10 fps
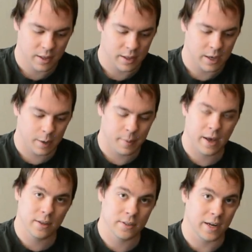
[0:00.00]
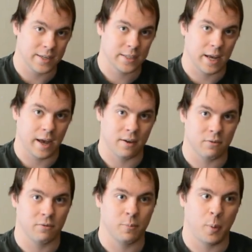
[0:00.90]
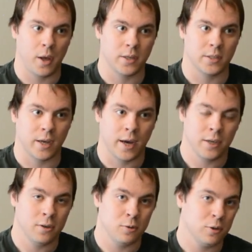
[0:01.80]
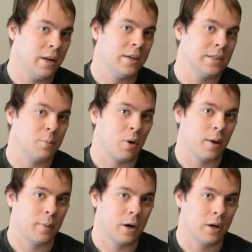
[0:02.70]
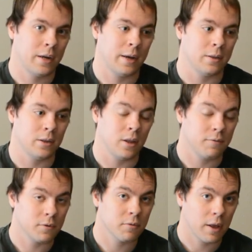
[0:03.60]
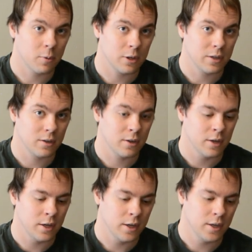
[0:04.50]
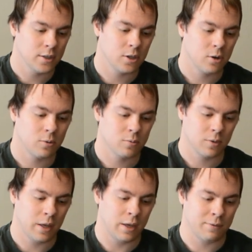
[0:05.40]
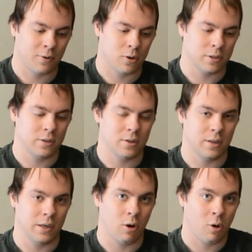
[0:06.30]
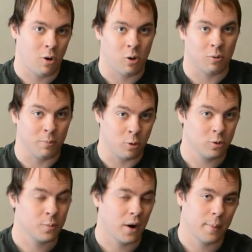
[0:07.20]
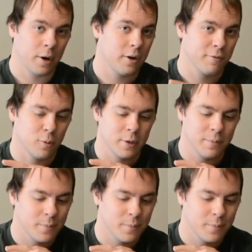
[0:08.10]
The iPad's a nice to have, but I use it as a primary and I love to fly with it. So it falls into the almost primary for me.